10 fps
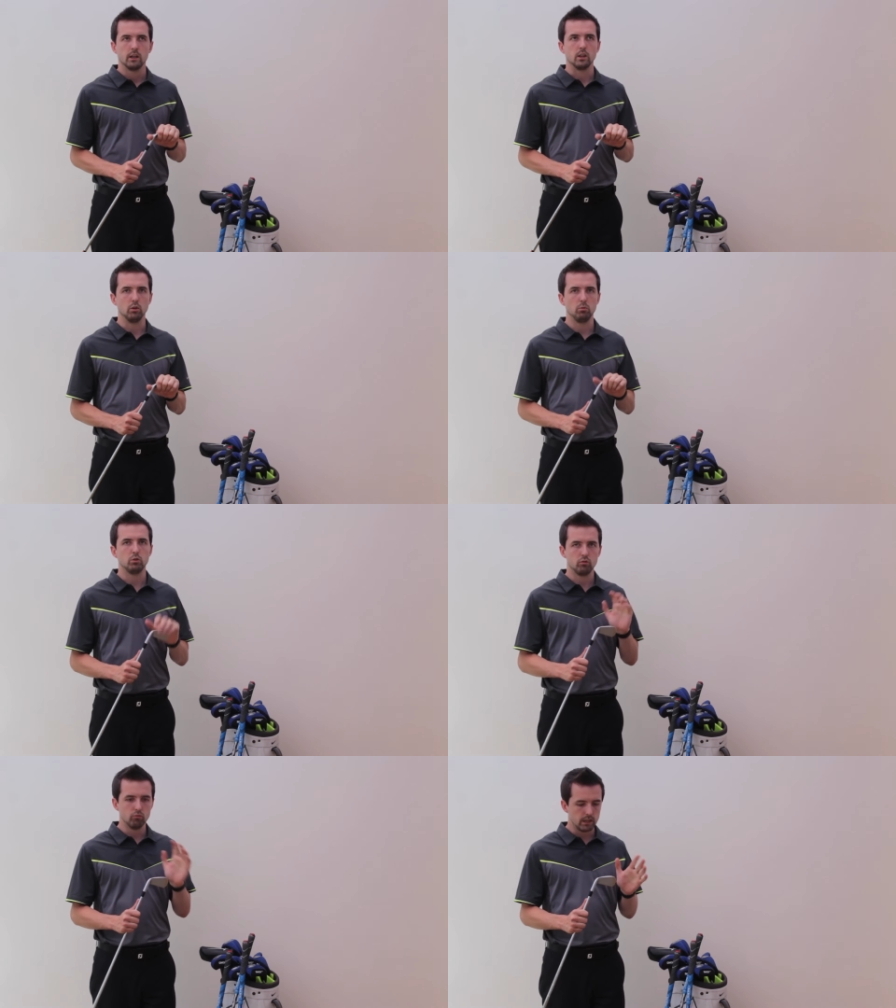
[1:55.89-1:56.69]
You
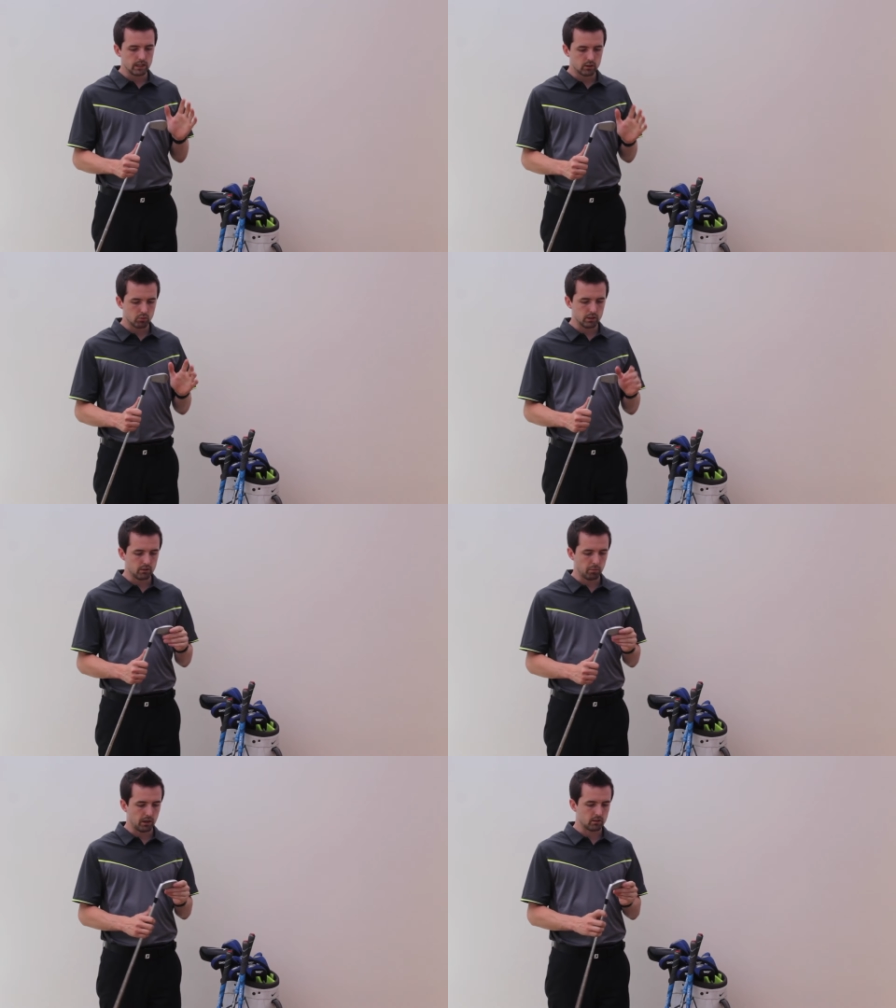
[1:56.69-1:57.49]
really do
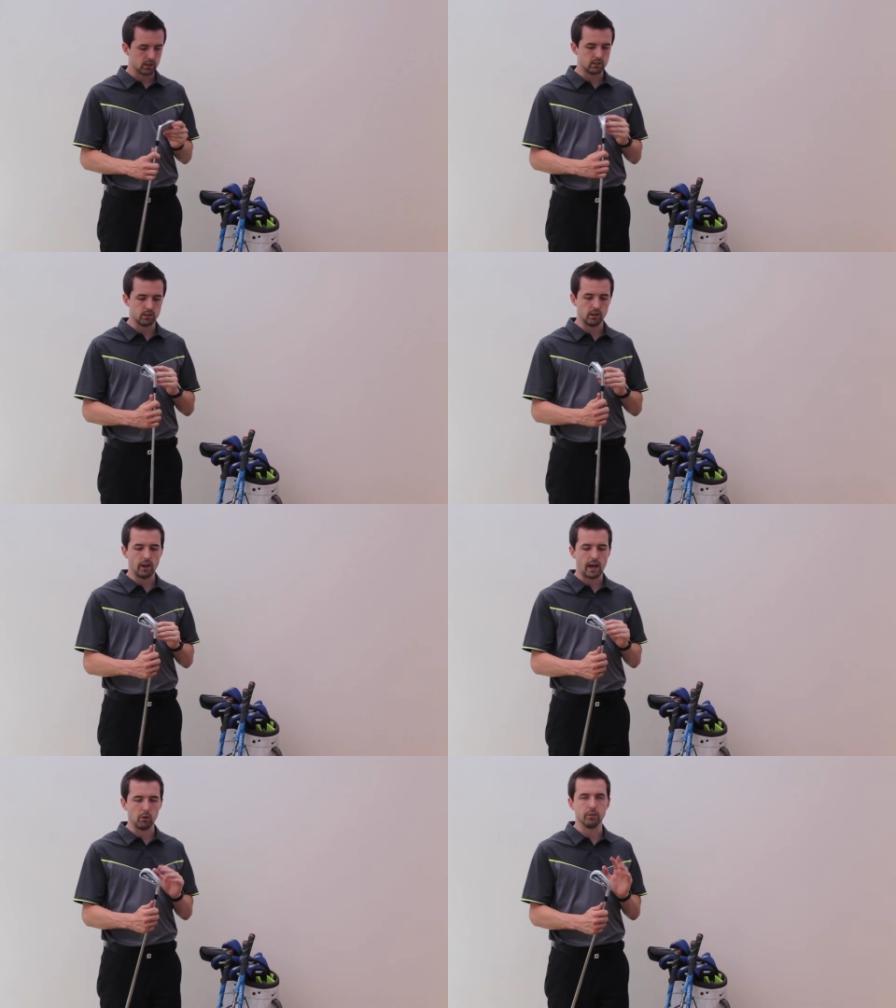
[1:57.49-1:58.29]
need to be able to hit it
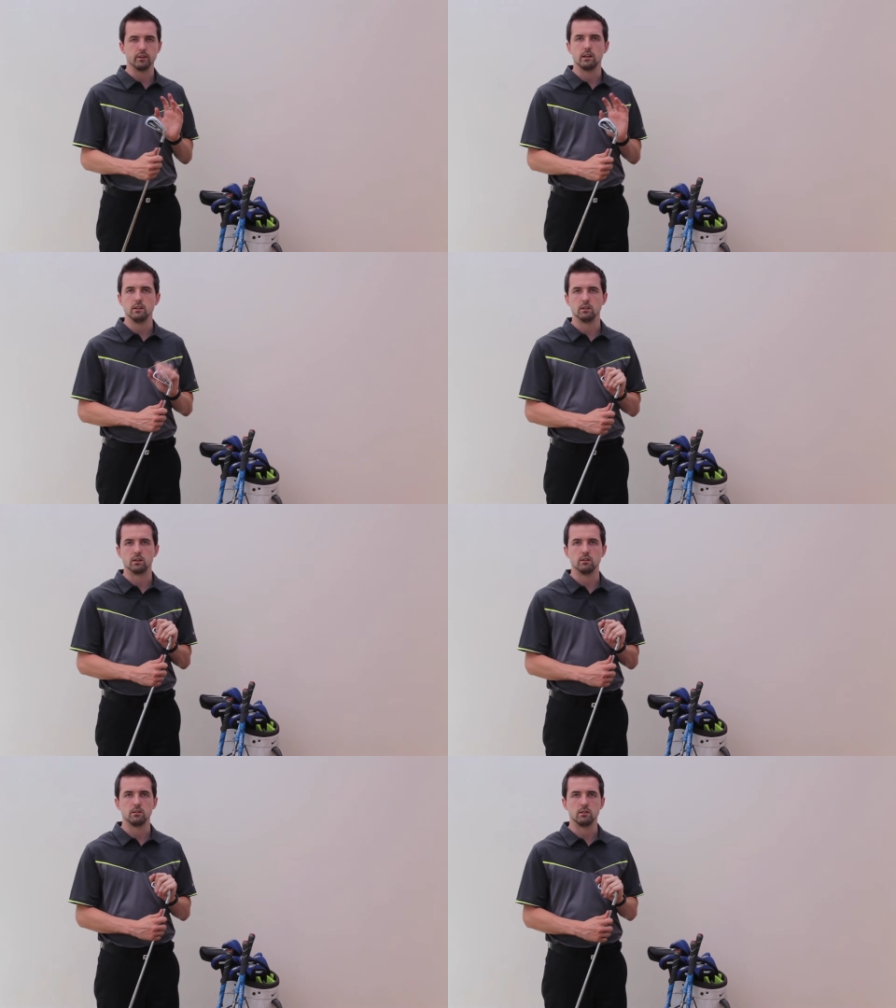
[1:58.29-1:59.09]
out the centre
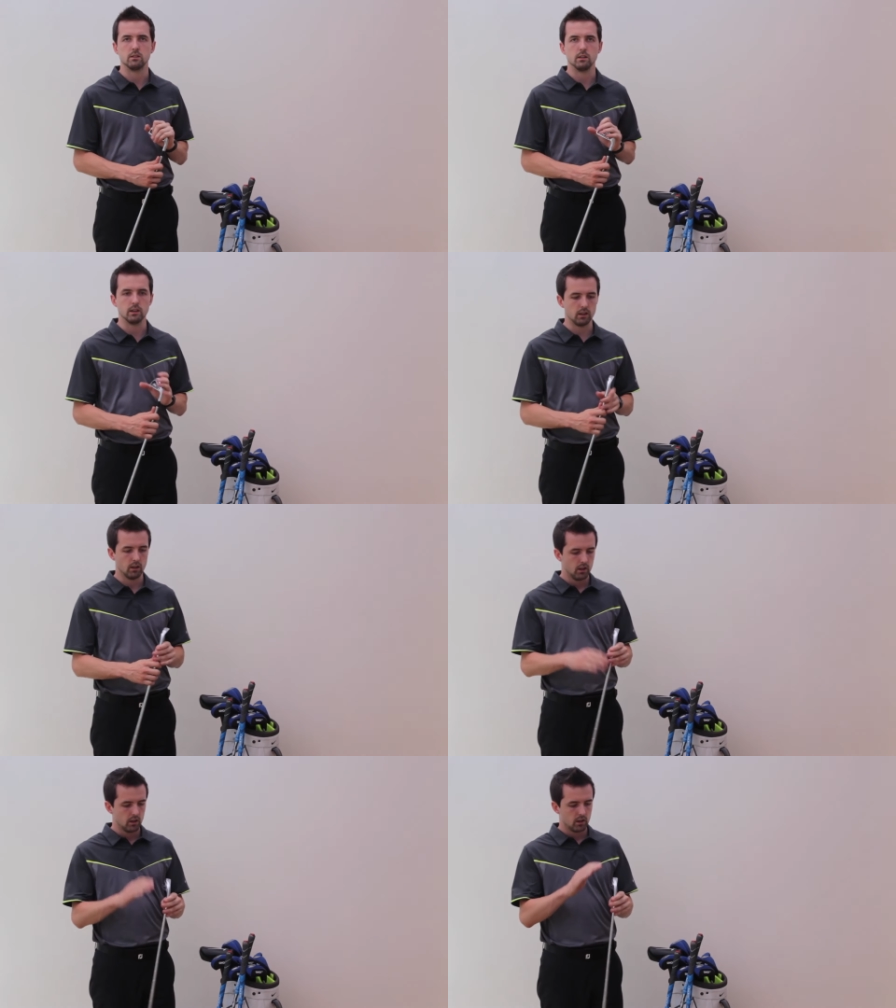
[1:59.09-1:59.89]
consistently.